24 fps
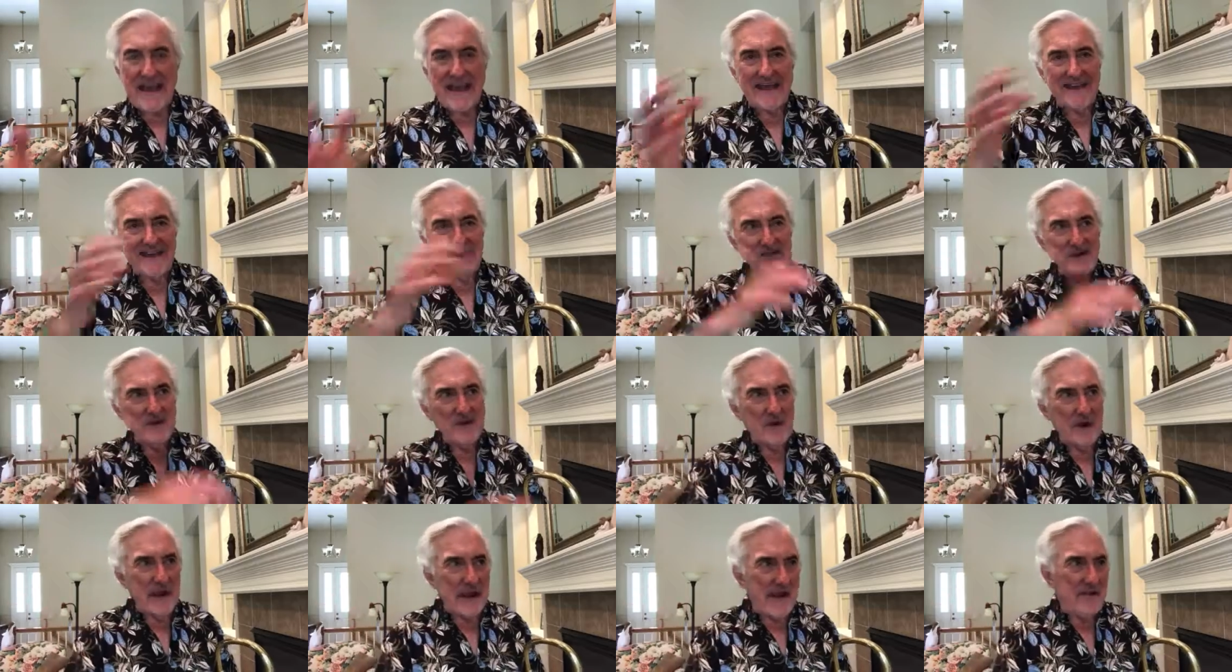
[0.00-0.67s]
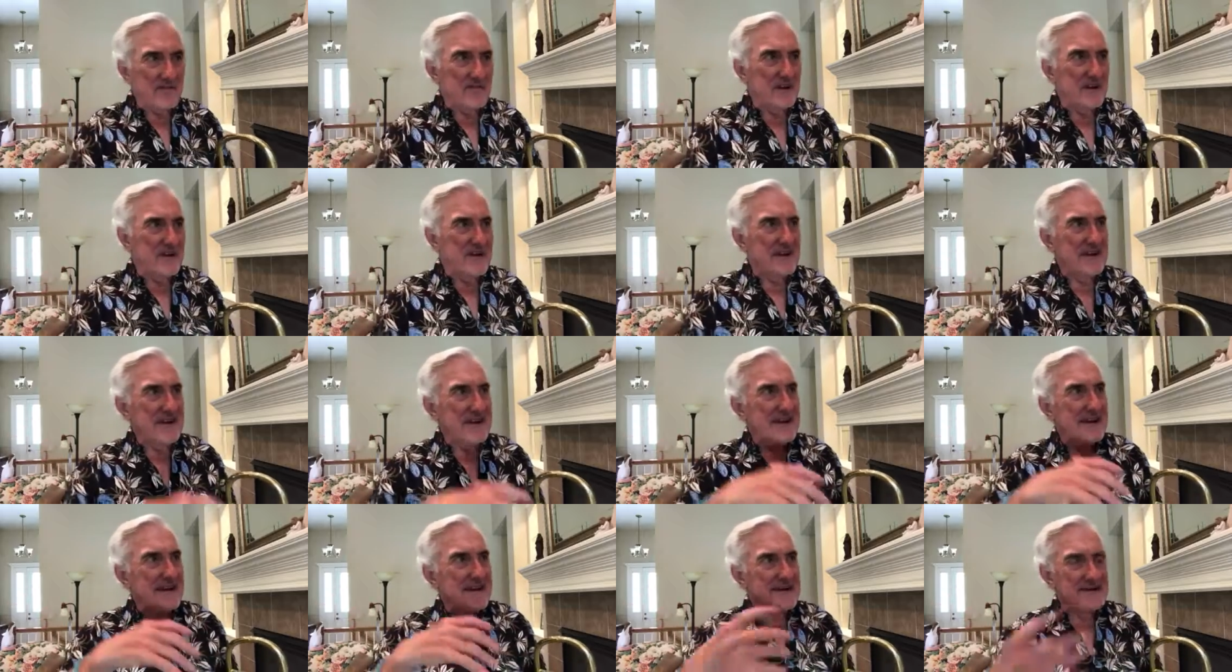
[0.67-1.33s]
and so
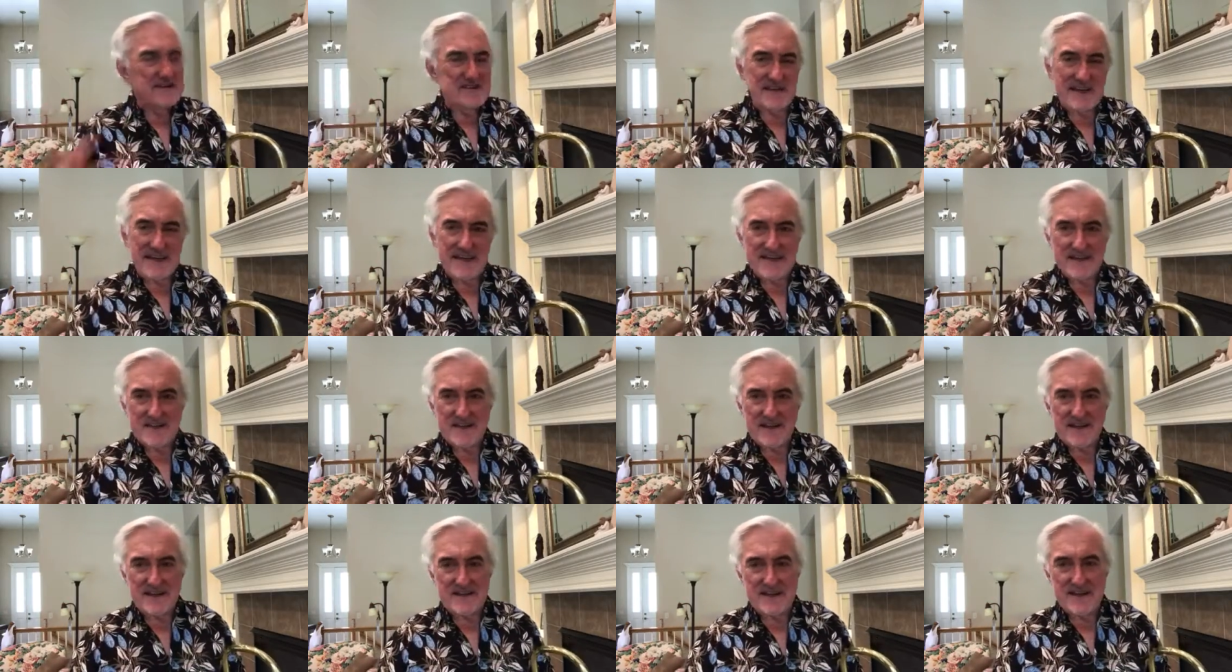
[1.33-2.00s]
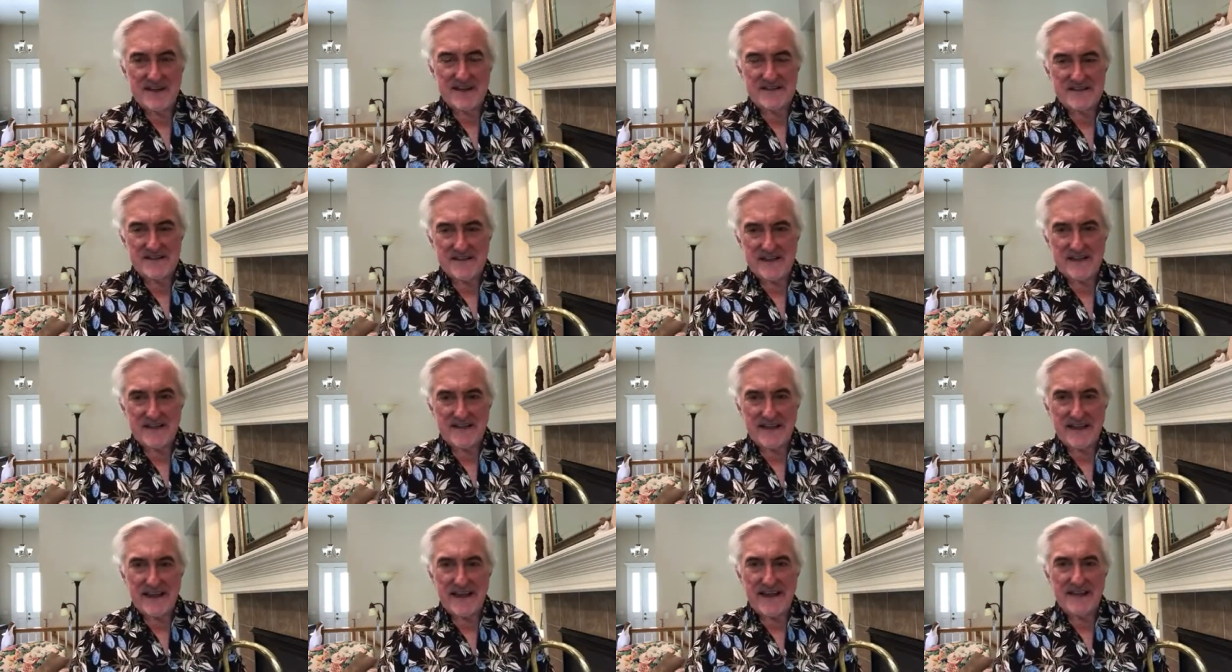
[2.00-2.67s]
everything he says and does and
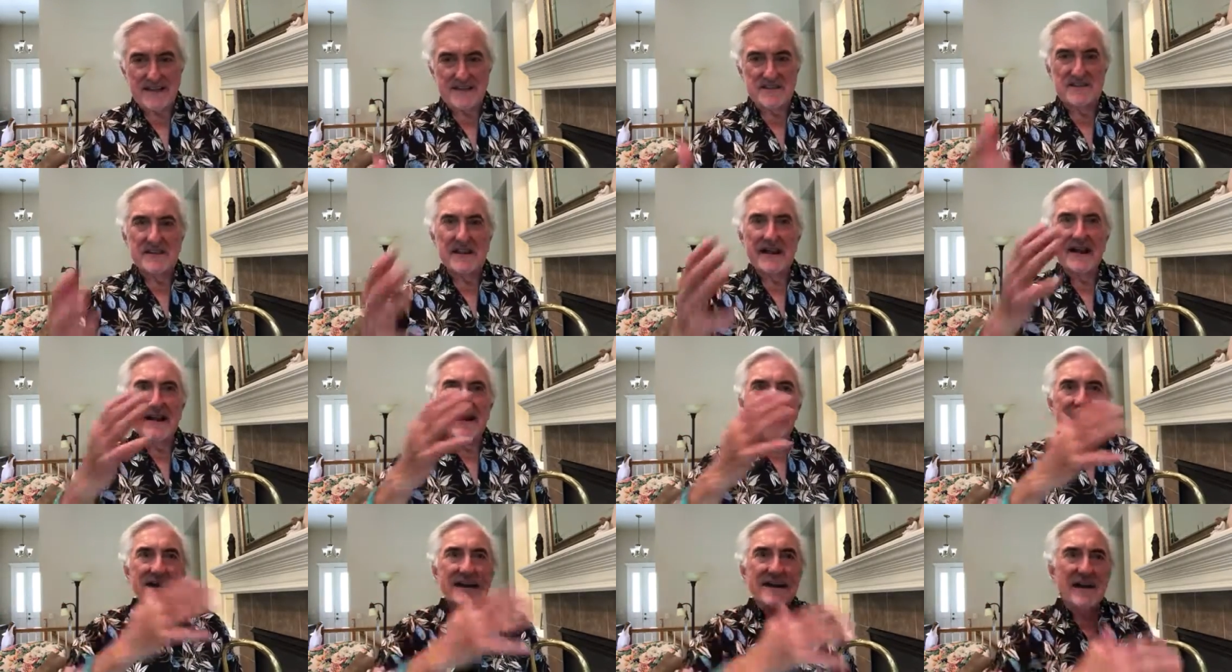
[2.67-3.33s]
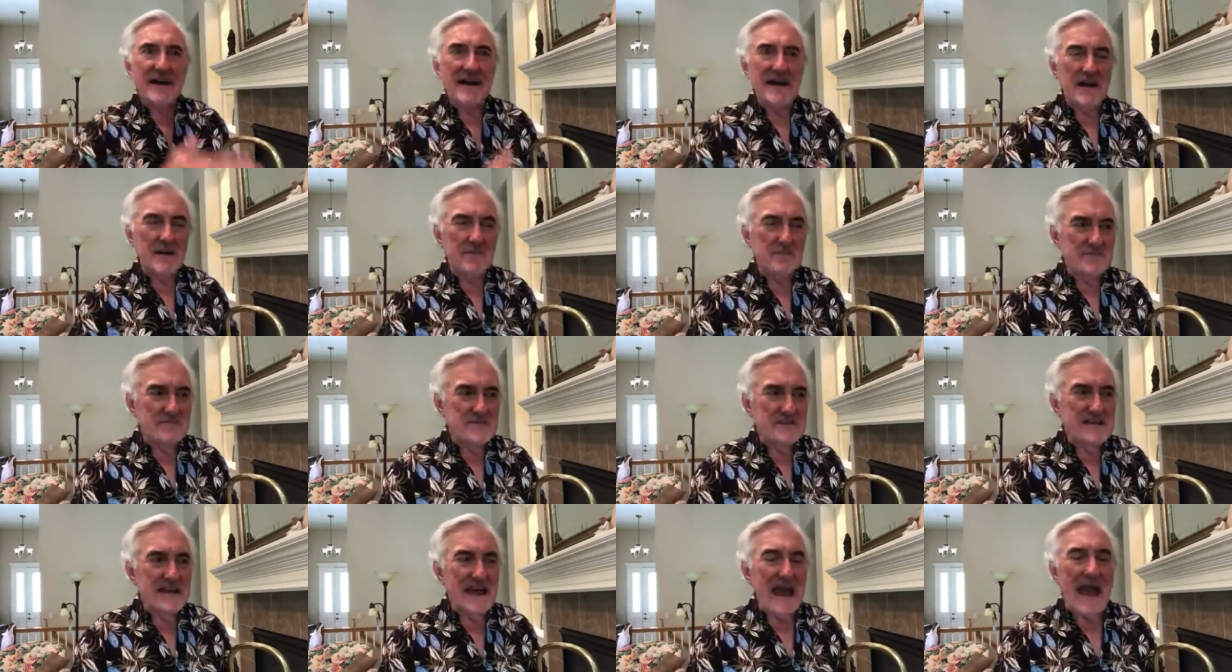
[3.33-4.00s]
thinks
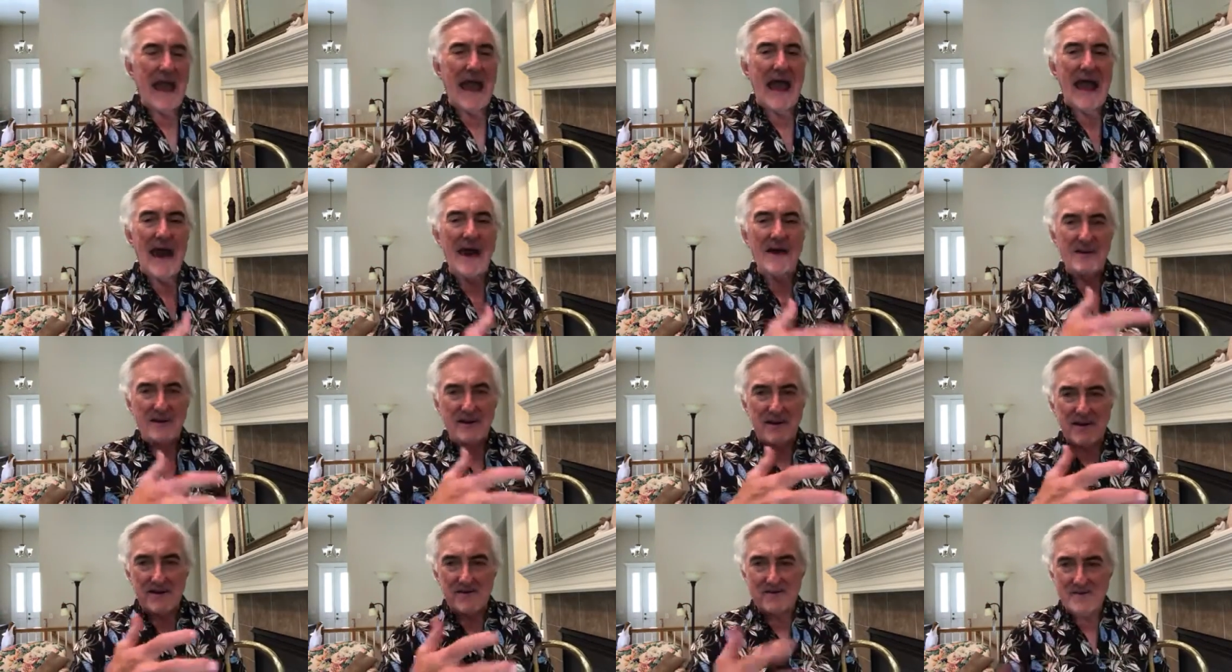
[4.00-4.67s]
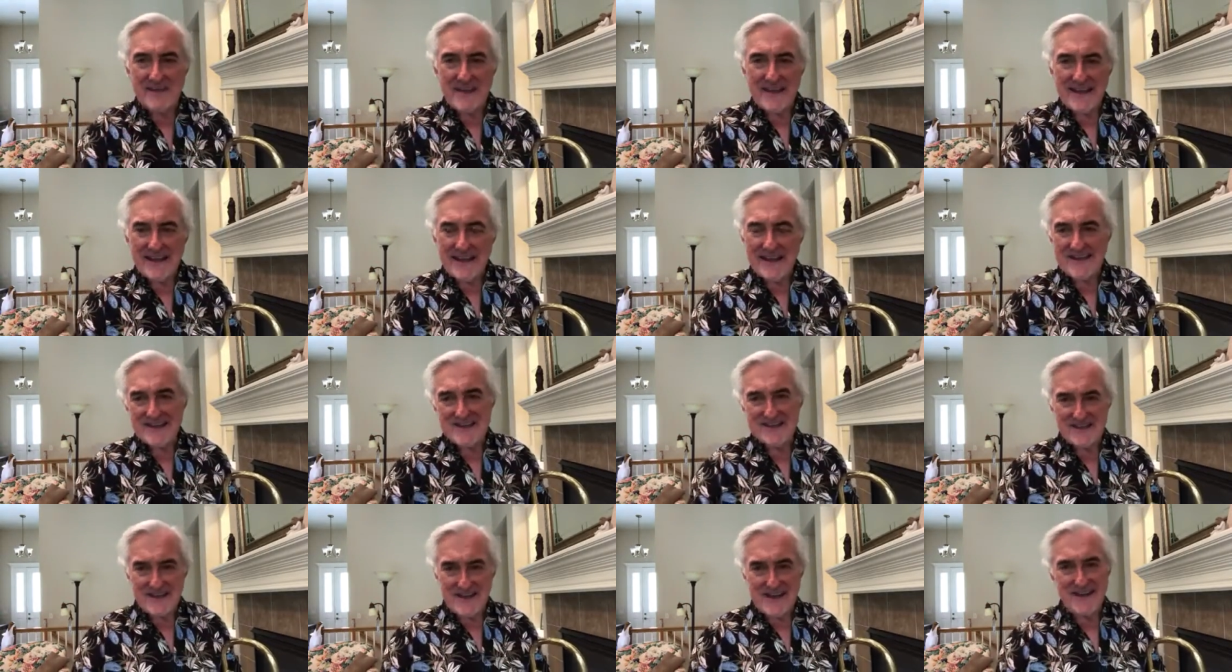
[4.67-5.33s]
comes out of
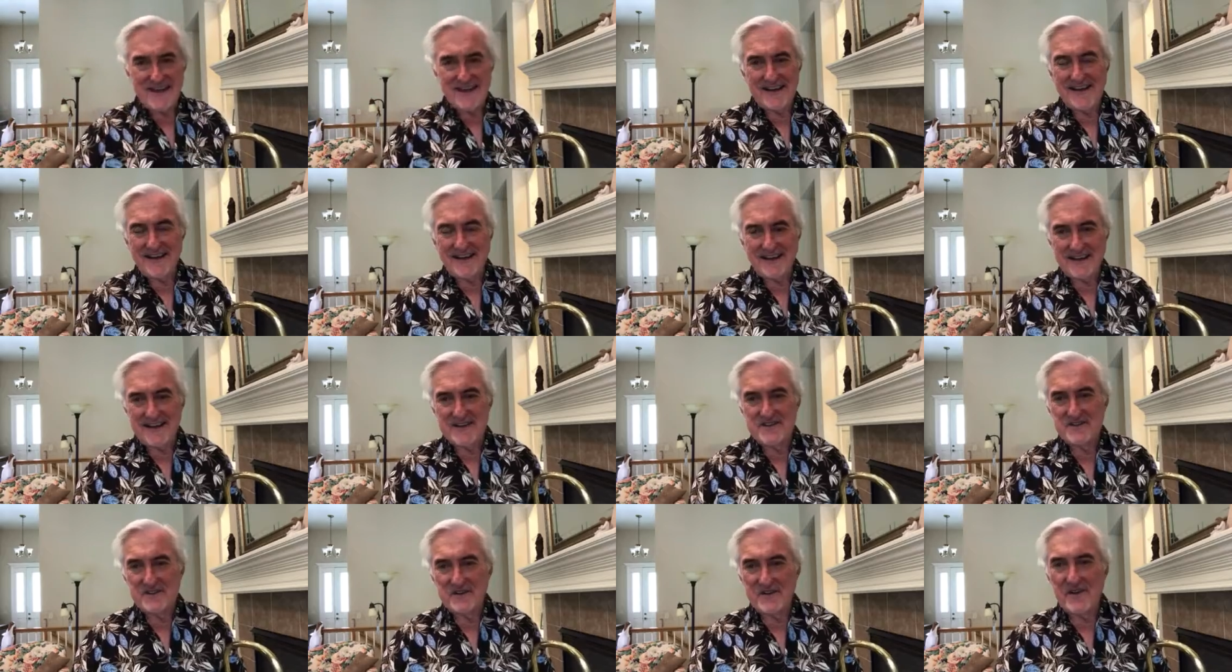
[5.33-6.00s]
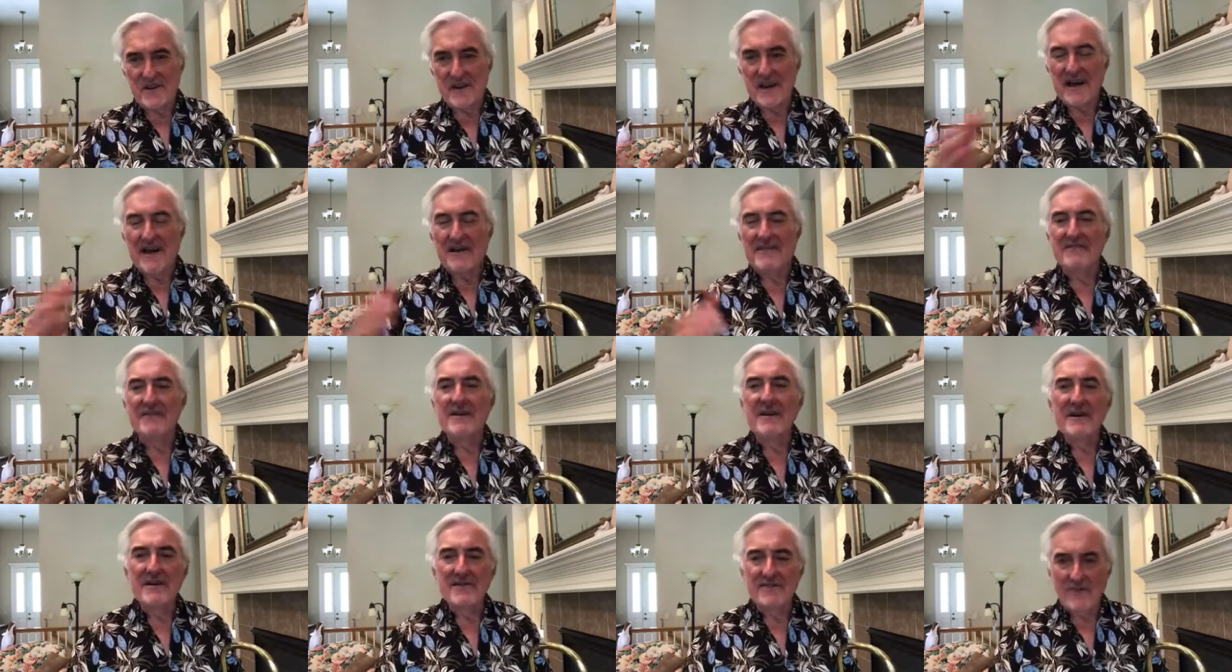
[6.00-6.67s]
his unconditional
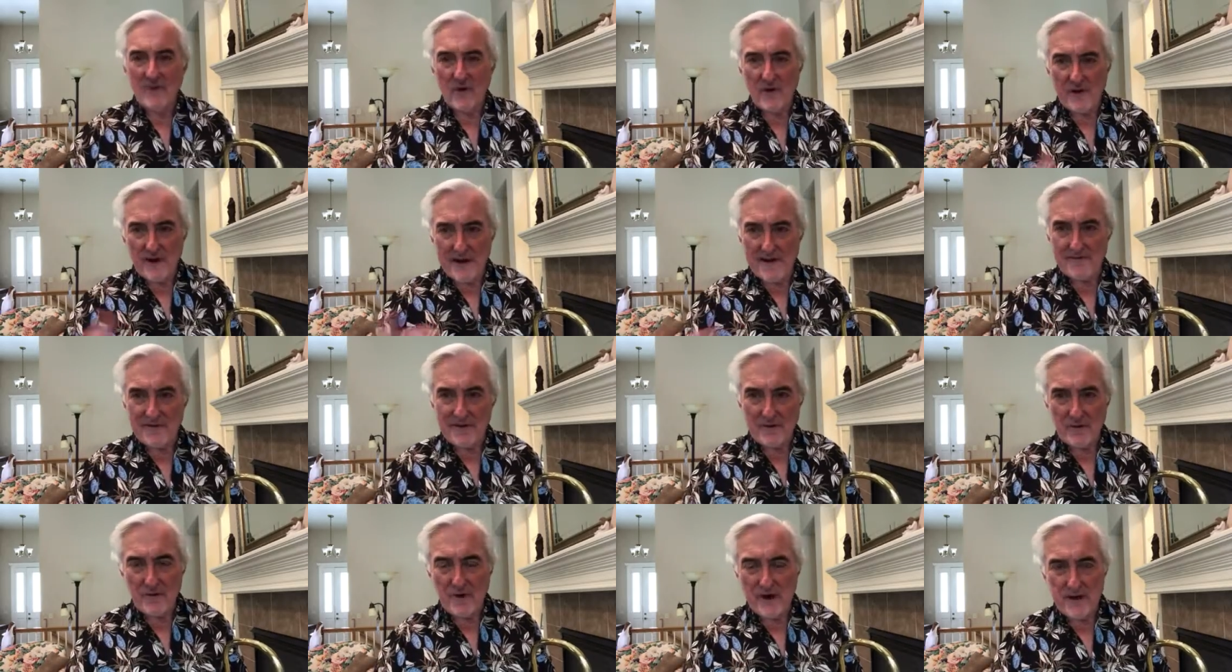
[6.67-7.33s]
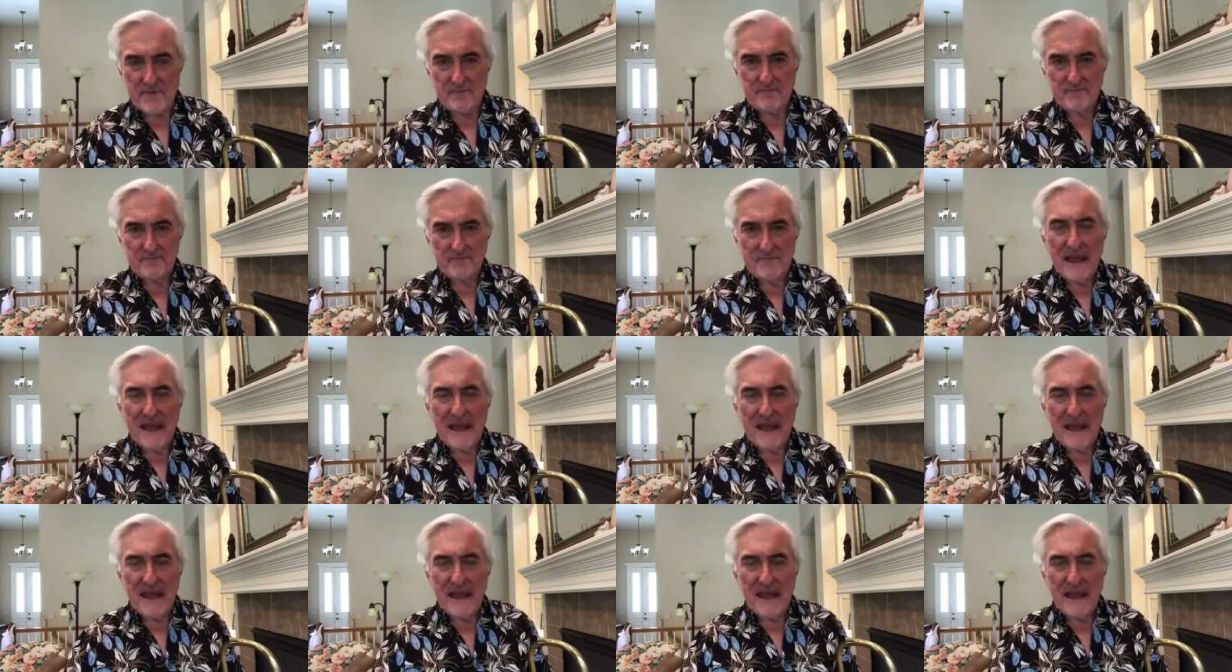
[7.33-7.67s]
love for everyone.